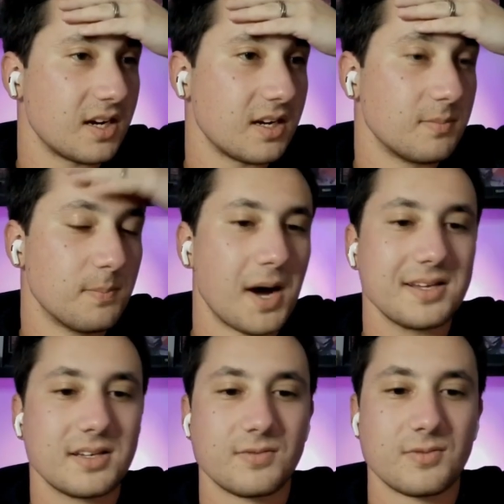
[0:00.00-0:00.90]

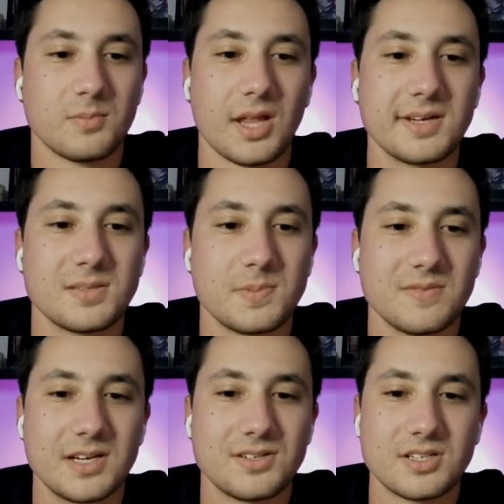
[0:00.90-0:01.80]
Mike from Lightspeed
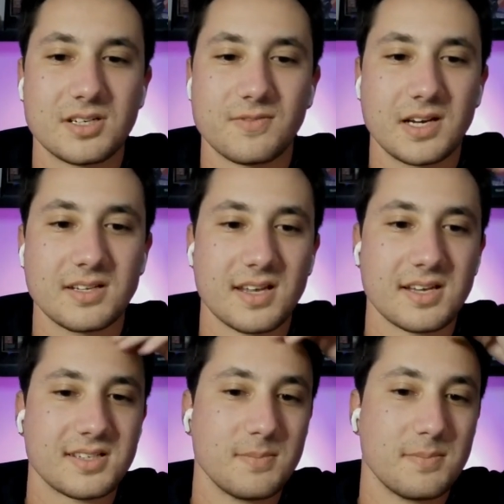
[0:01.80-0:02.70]
Ventures, I forget his
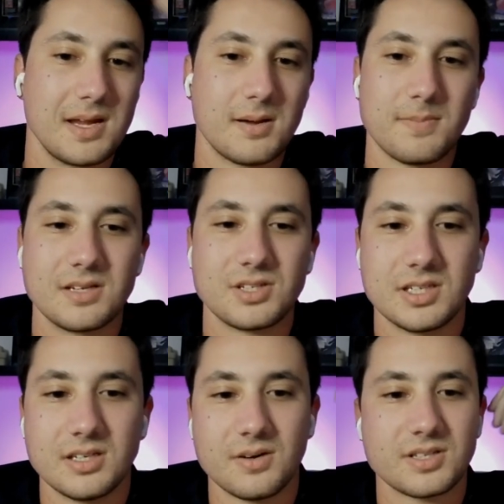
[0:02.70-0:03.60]
last name,
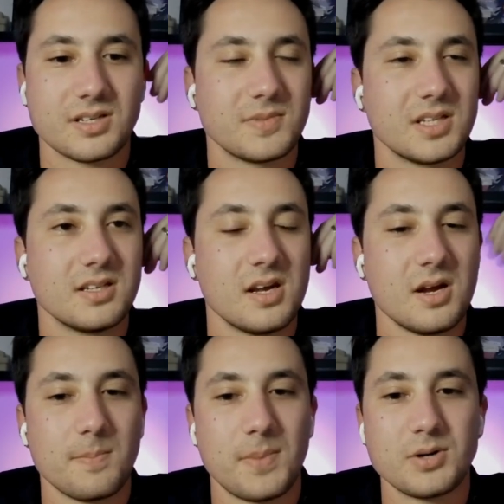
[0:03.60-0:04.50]
Manganino or something,
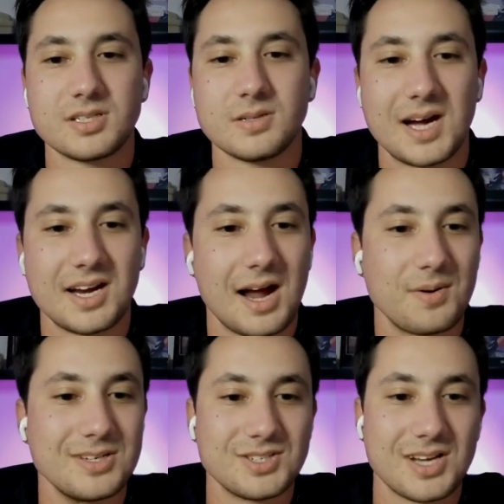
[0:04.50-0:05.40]
posted about how
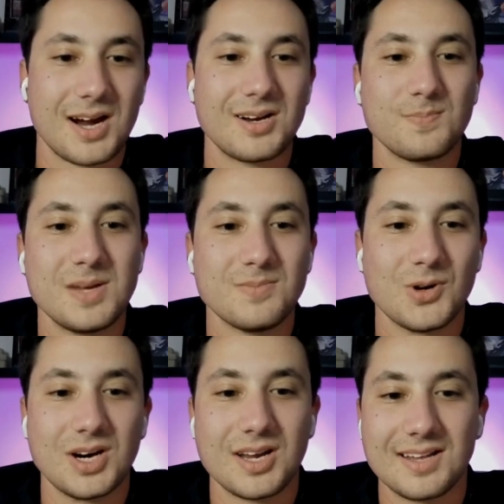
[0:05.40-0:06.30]
he just hired a
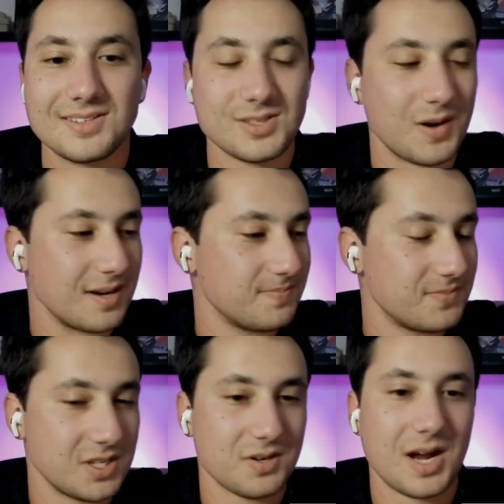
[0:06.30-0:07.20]
Memelord. And so I,
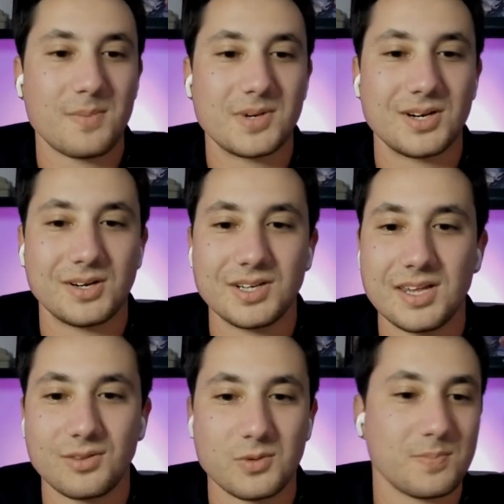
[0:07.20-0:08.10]
commented
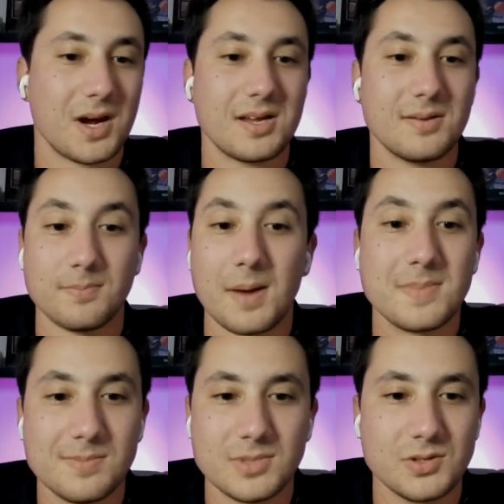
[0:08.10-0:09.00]
underneath with my
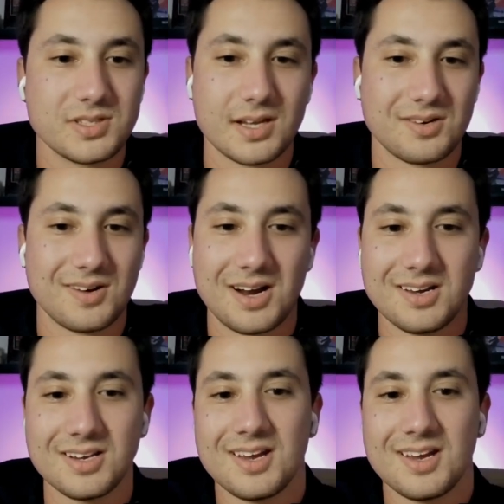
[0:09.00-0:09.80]
meme newsletter, right?